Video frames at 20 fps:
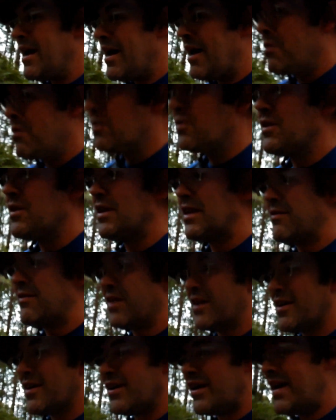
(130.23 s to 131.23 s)
I wondered if
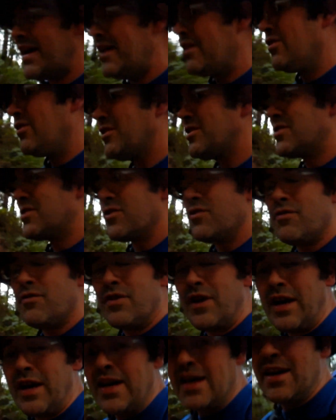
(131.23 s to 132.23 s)
I could get all the
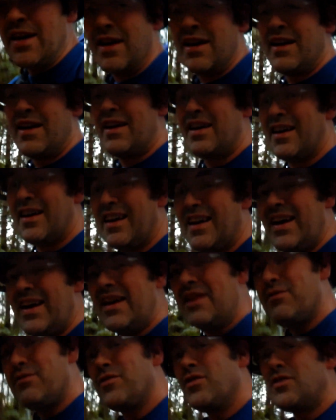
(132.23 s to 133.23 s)
stuff
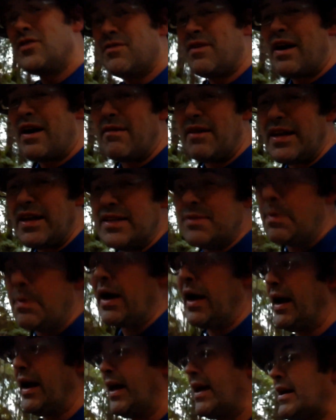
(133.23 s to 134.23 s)
in a 45 litre
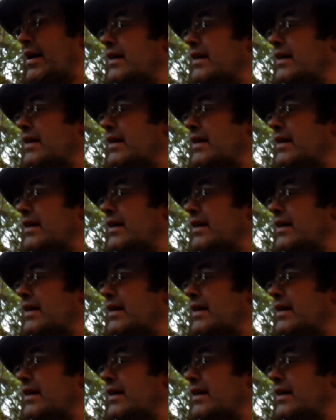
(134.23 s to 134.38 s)
pack.